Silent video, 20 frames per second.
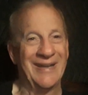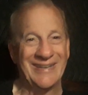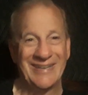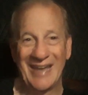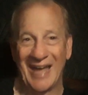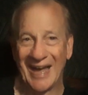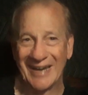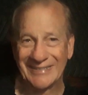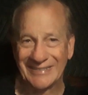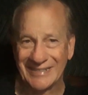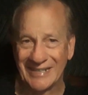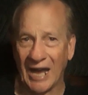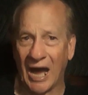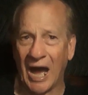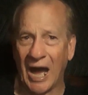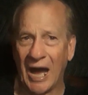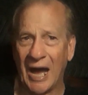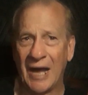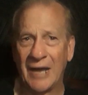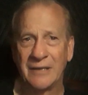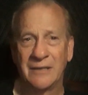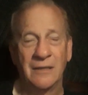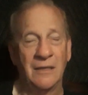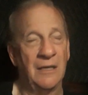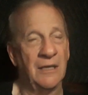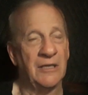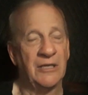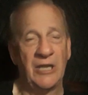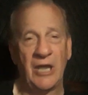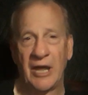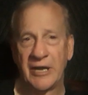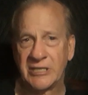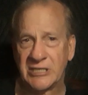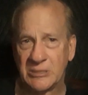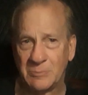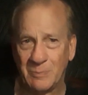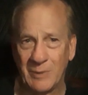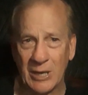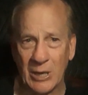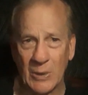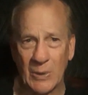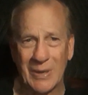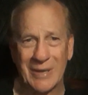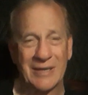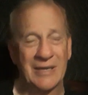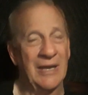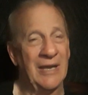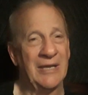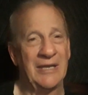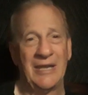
not God, not spirit,